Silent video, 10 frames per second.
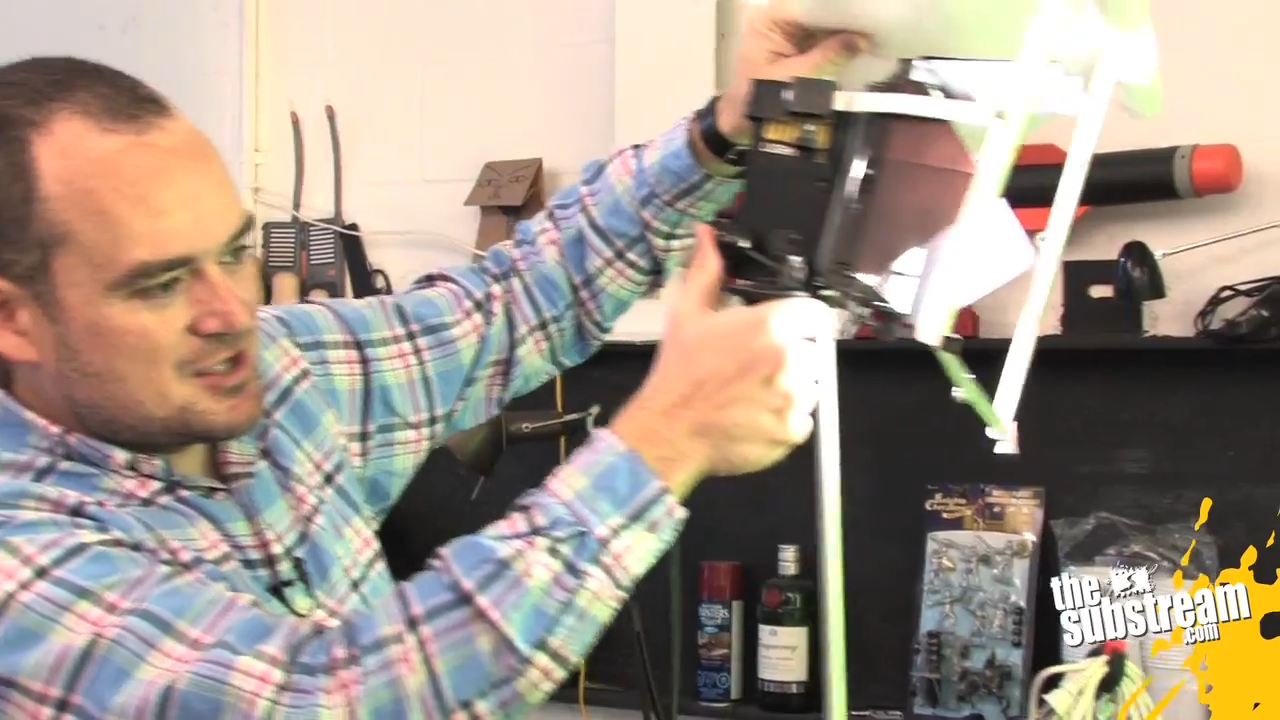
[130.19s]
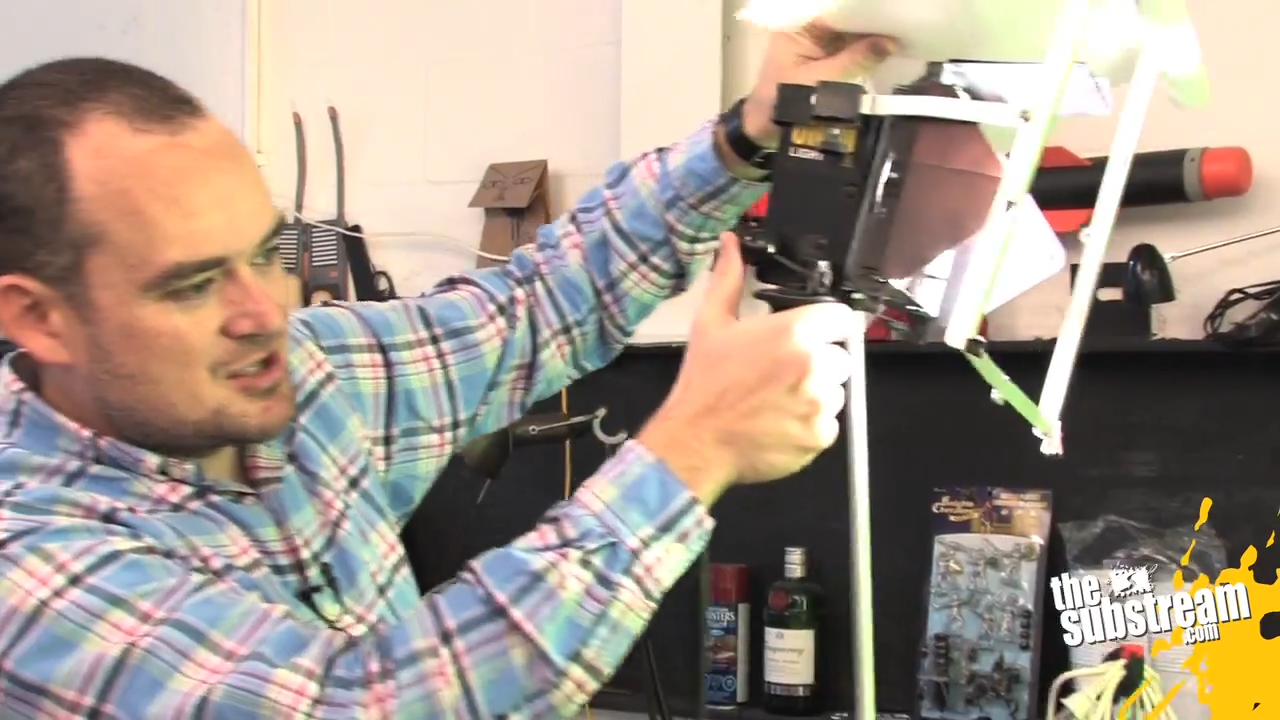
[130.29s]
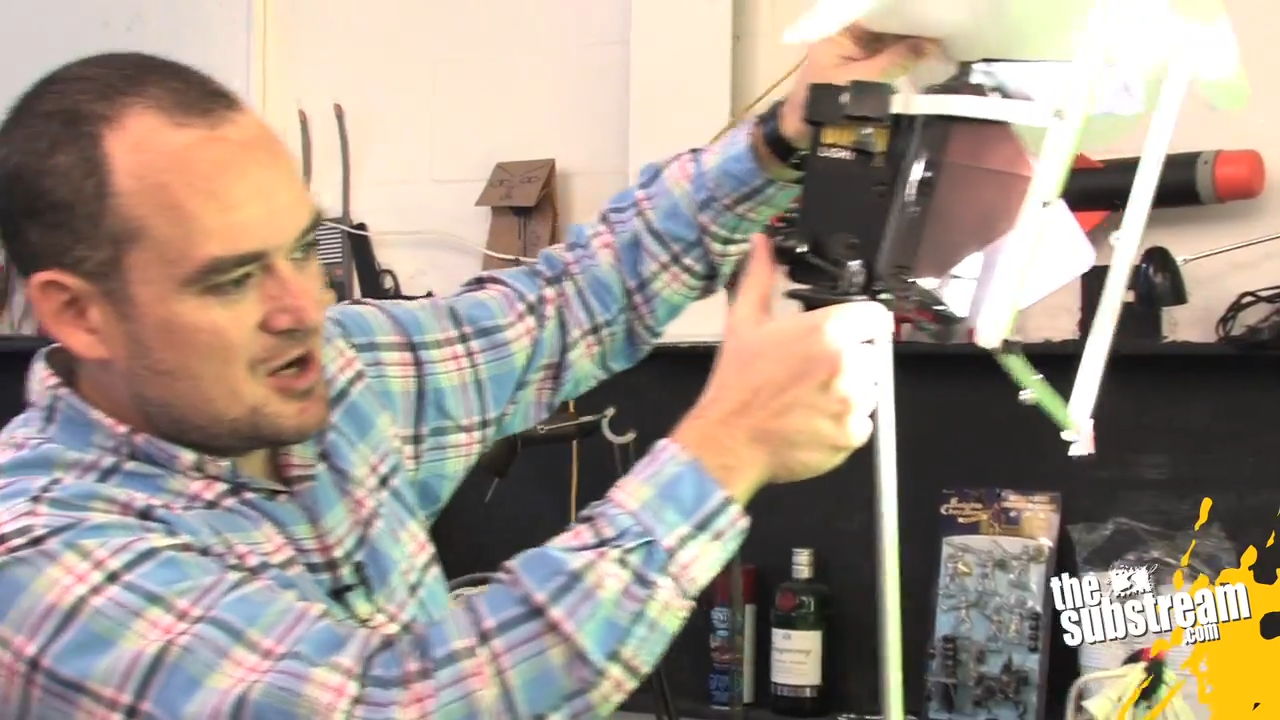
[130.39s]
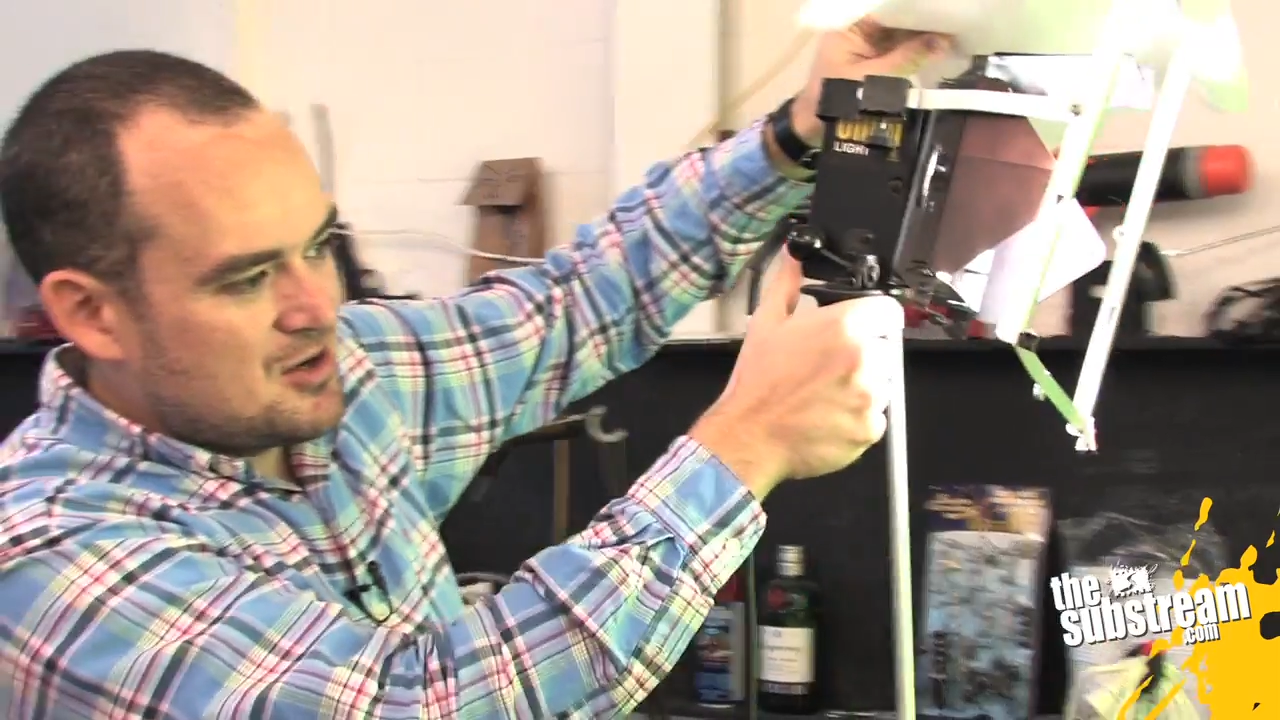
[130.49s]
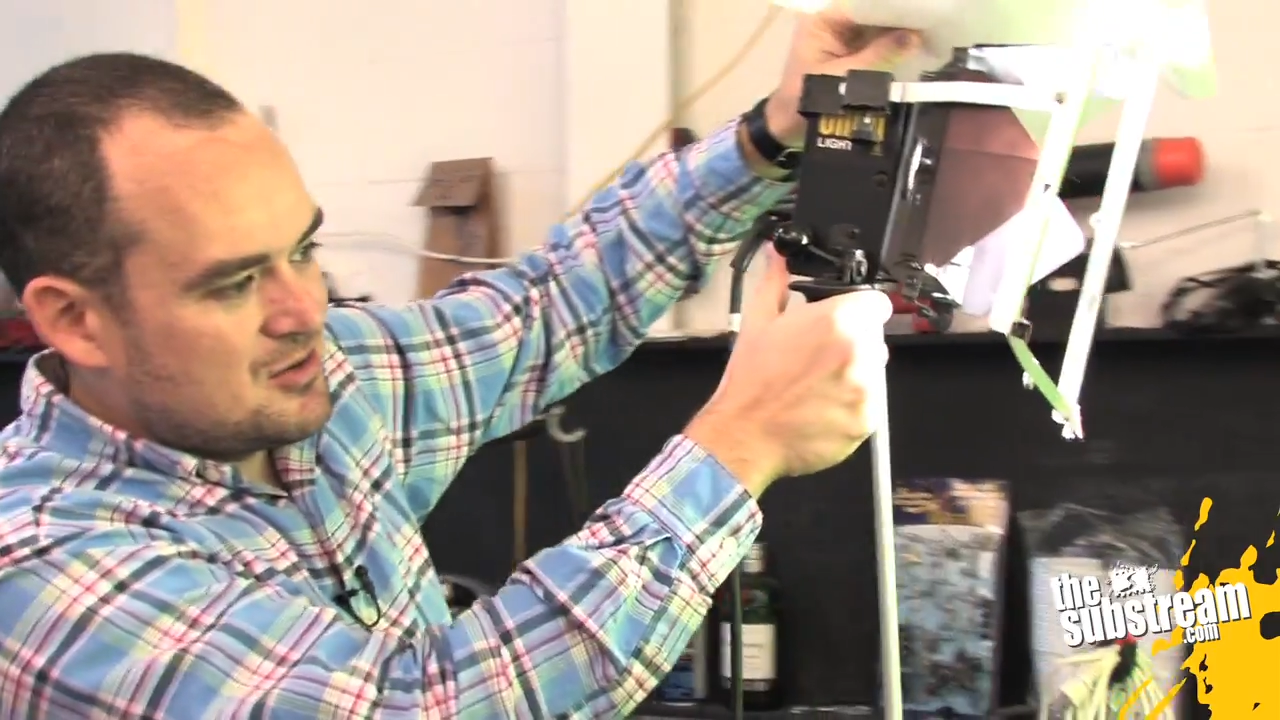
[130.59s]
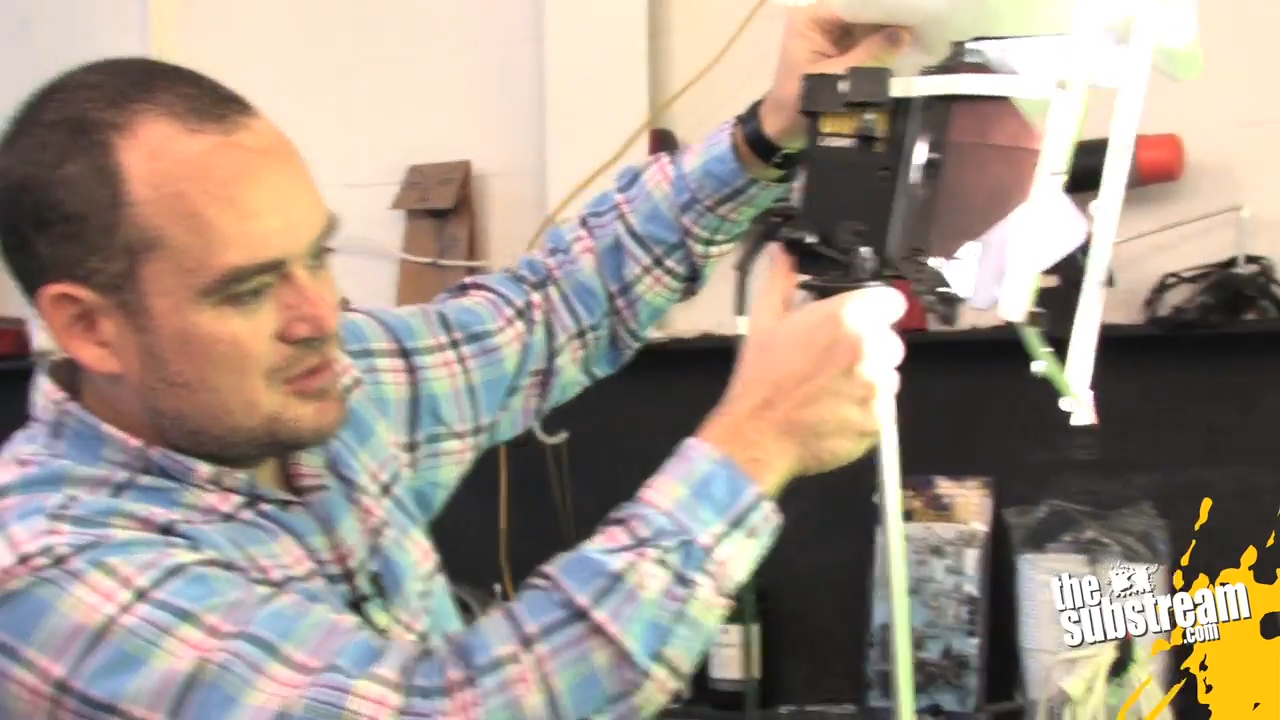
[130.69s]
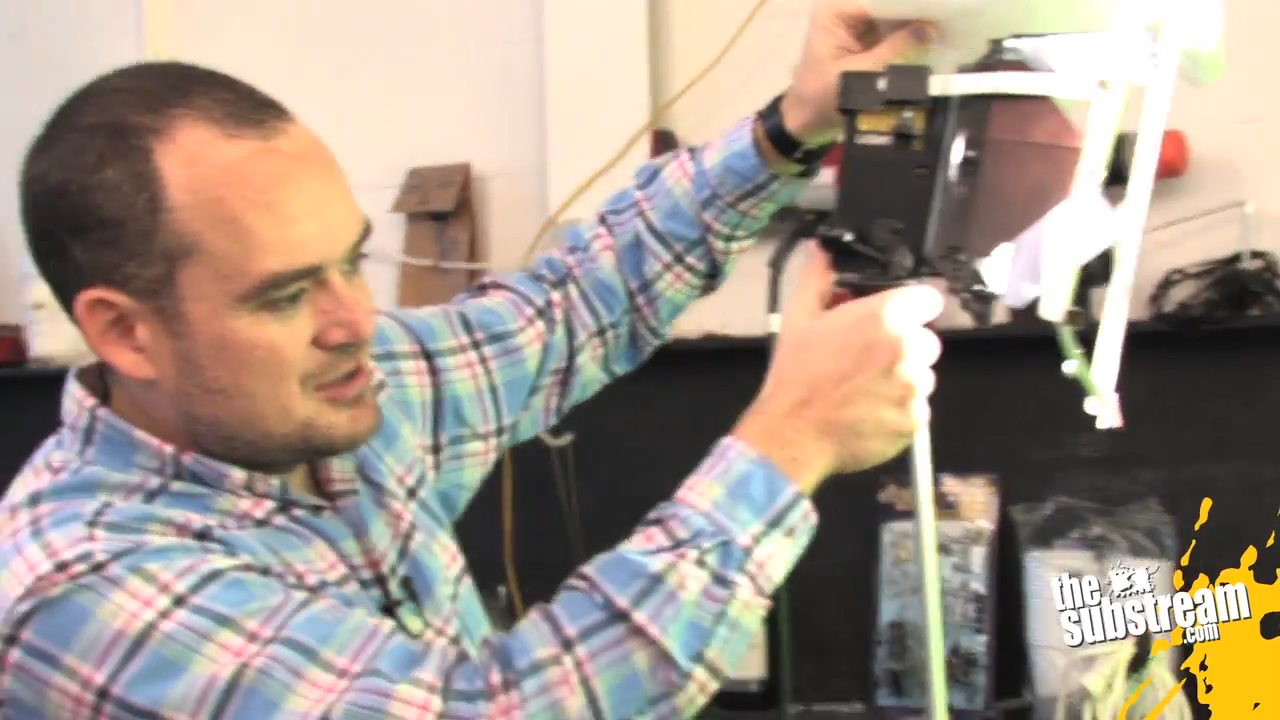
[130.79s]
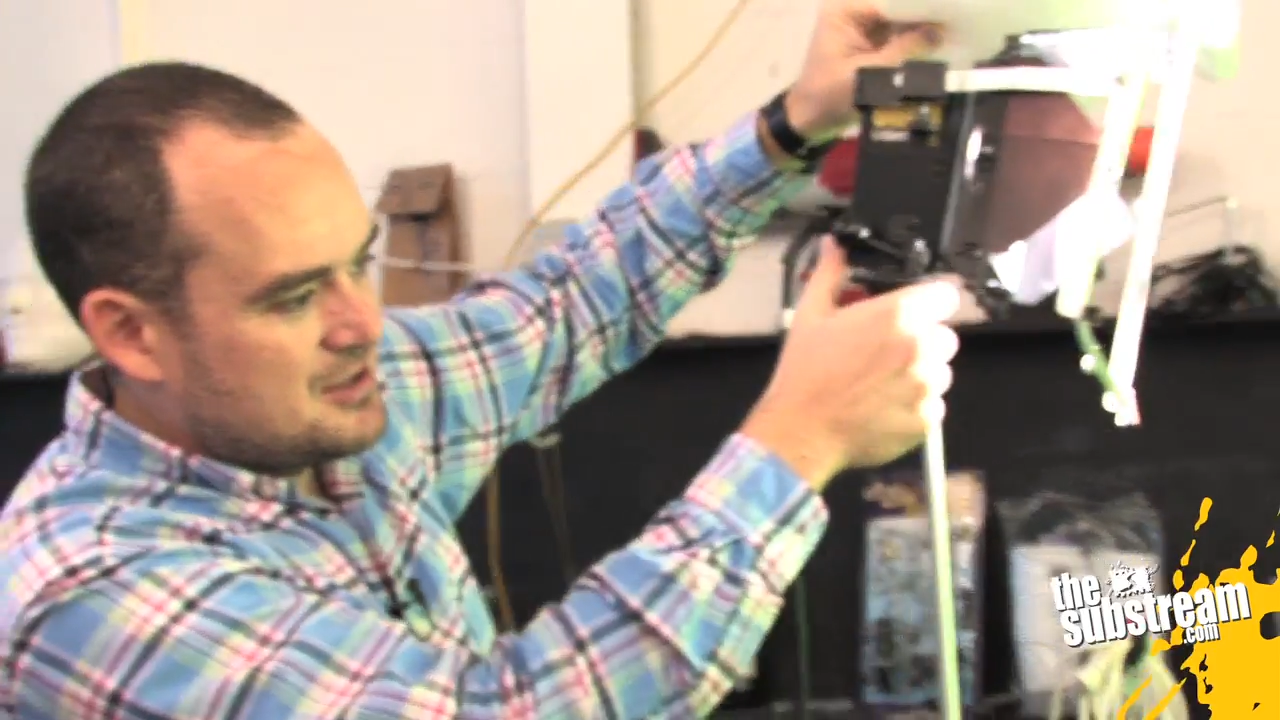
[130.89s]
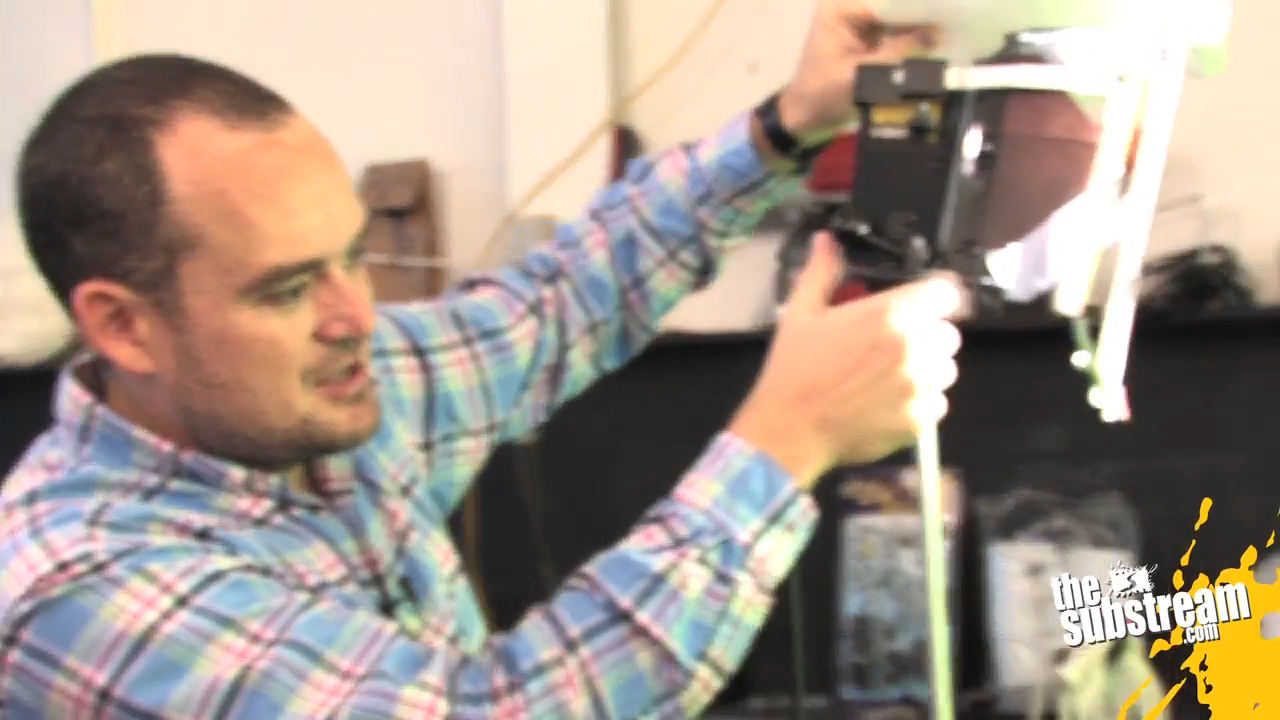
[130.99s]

so,